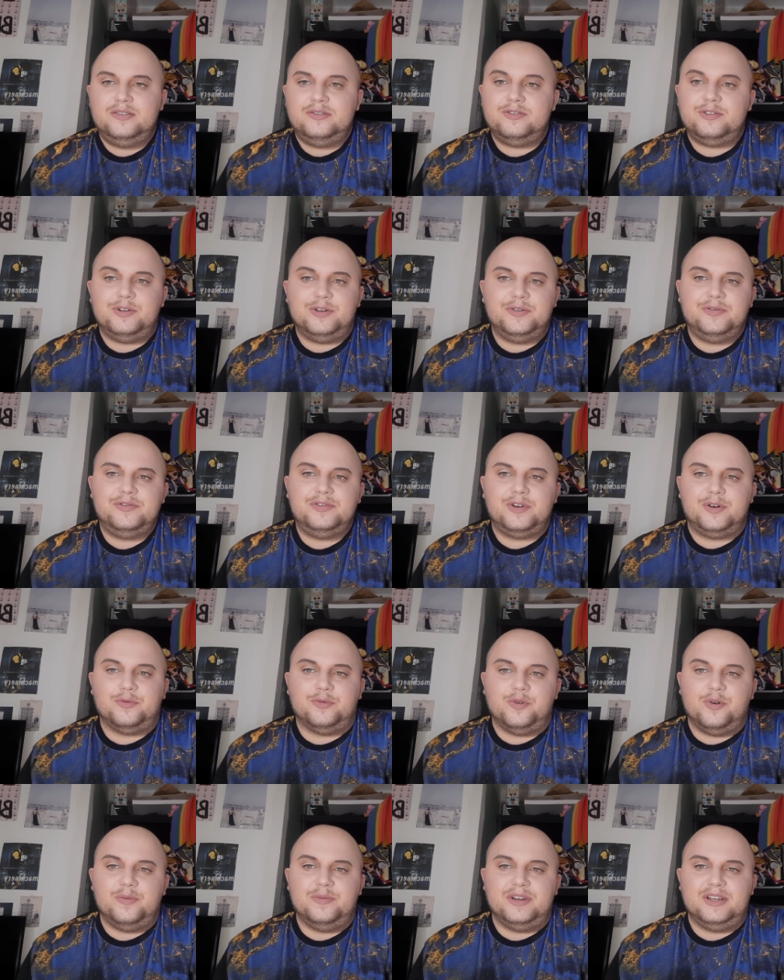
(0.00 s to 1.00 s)
TERFs are
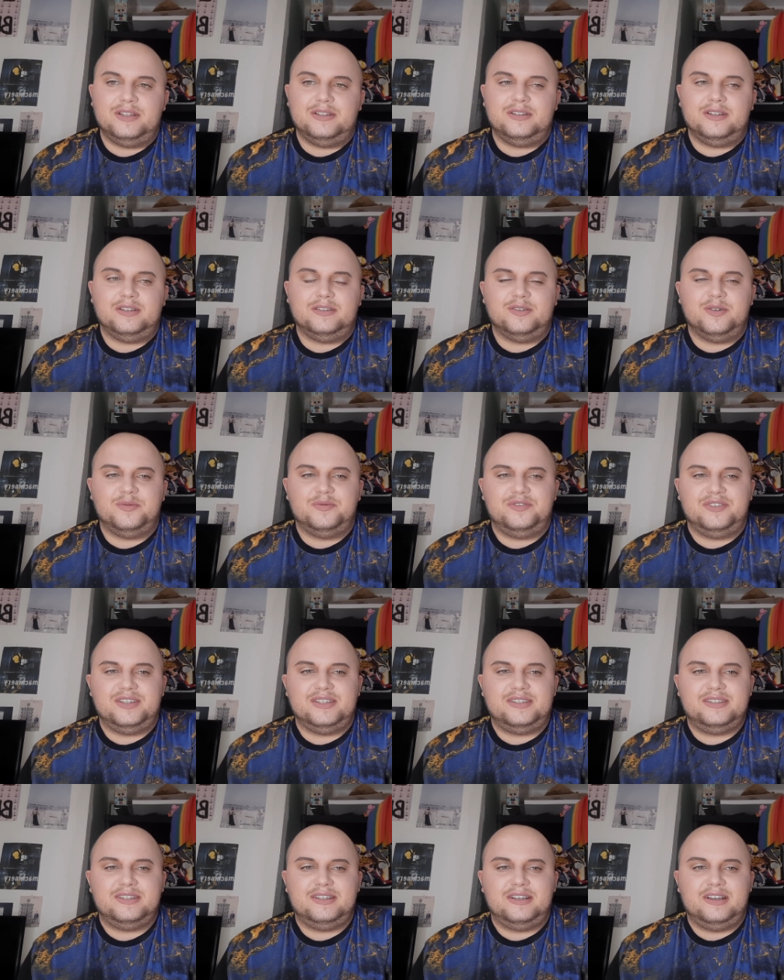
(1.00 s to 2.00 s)
women, and
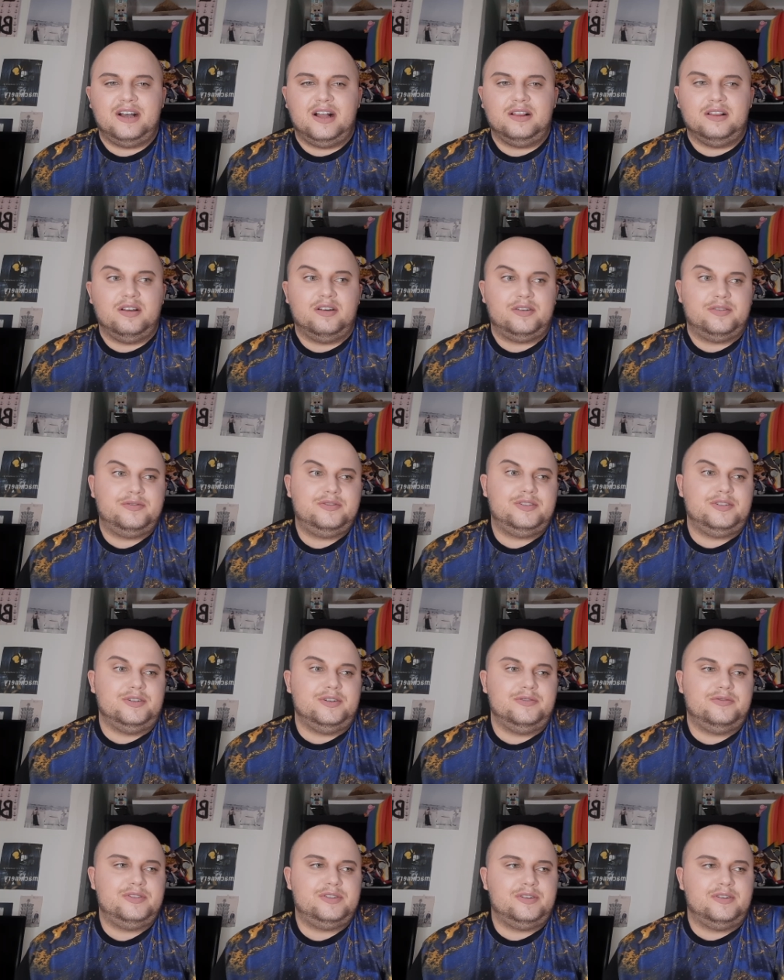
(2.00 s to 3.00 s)
obviously a lot of
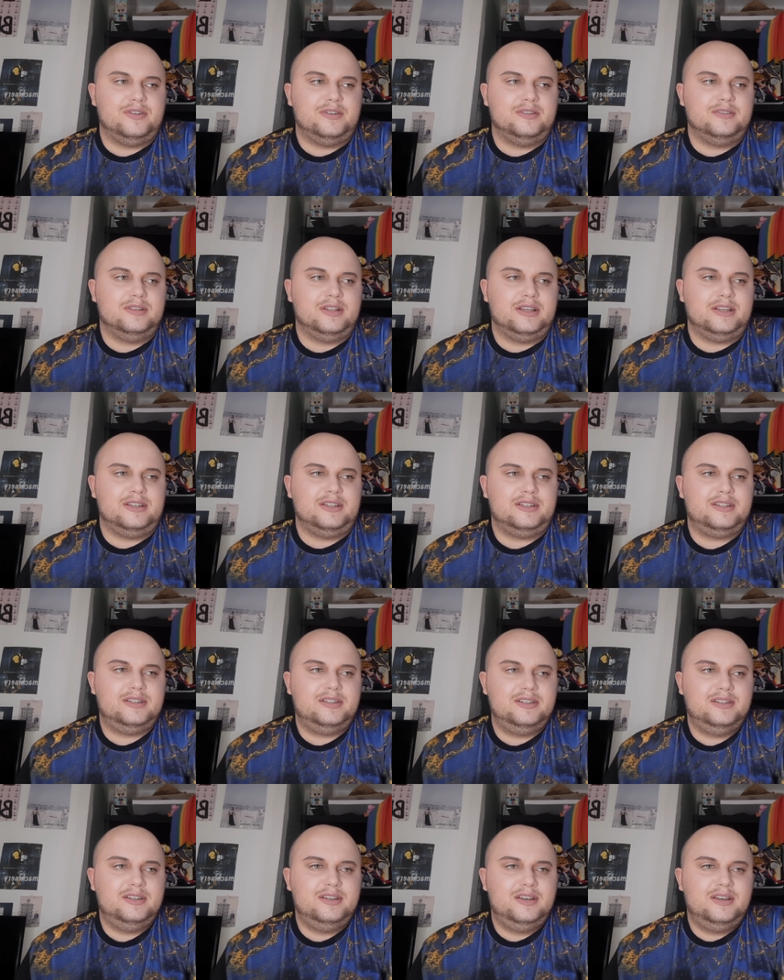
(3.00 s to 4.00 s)
TERFs are,
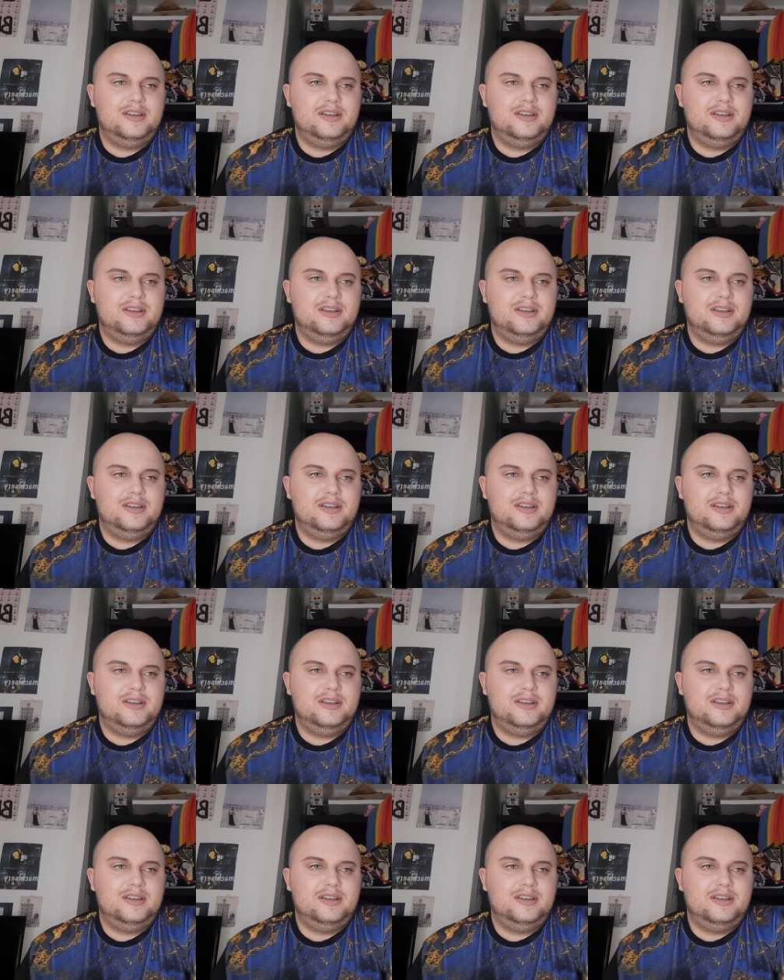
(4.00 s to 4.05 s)
like,